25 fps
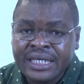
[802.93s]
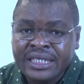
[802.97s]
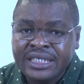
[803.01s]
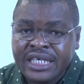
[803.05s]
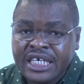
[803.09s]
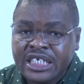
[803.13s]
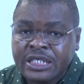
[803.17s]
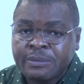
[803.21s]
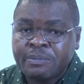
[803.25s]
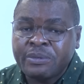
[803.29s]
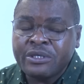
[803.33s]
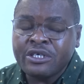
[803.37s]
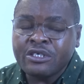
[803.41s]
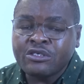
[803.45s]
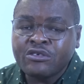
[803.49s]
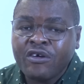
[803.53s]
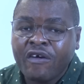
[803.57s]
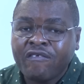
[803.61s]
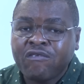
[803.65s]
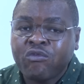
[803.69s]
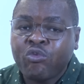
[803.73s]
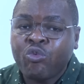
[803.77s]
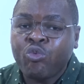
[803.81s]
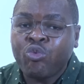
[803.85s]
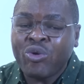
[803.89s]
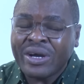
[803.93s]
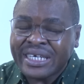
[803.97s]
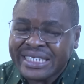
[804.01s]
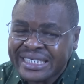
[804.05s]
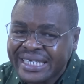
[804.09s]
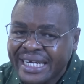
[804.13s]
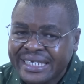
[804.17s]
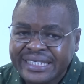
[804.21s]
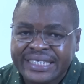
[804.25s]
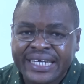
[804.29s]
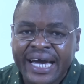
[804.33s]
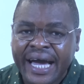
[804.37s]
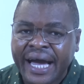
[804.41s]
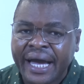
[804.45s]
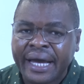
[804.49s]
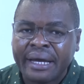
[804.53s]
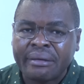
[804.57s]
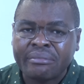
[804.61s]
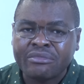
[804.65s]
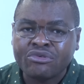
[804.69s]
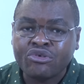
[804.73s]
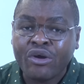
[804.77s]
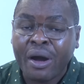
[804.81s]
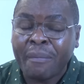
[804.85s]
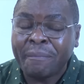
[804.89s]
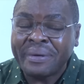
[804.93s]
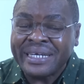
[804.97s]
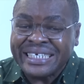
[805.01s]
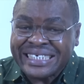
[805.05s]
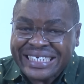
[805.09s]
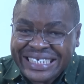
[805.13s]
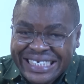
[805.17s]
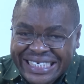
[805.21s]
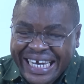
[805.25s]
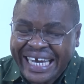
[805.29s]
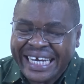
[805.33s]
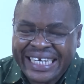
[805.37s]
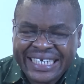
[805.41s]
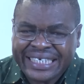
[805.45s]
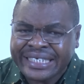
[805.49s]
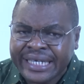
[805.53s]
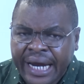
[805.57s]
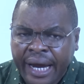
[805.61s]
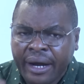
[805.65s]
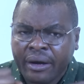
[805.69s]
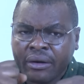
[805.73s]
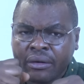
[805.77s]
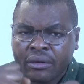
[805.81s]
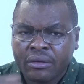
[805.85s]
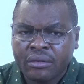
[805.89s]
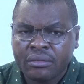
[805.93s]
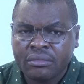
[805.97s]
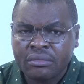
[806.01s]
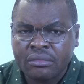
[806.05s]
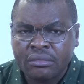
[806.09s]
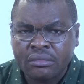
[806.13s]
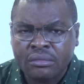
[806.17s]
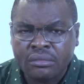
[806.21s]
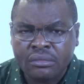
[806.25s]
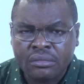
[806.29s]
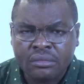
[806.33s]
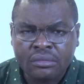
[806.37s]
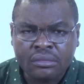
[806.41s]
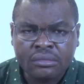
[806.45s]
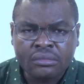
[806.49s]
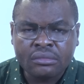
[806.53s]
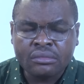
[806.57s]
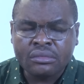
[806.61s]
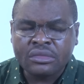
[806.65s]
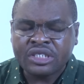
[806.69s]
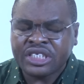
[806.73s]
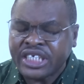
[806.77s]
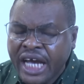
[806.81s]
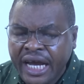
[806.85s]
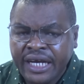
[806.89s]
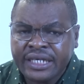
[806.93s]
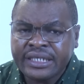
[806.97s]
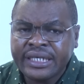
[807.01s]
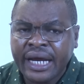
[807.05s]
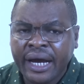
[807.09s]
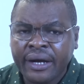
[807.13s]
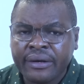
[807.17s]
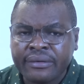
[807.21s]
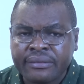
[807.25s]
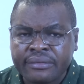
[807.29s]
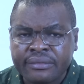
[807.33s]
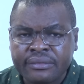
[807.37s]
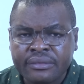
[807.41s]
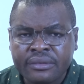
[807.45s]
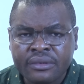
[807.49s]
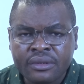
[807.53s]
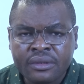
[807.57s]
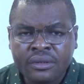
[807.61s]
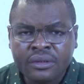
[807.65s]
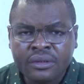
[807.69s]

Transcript: It's a spirit of wasted time. You are being chained down. Chained down.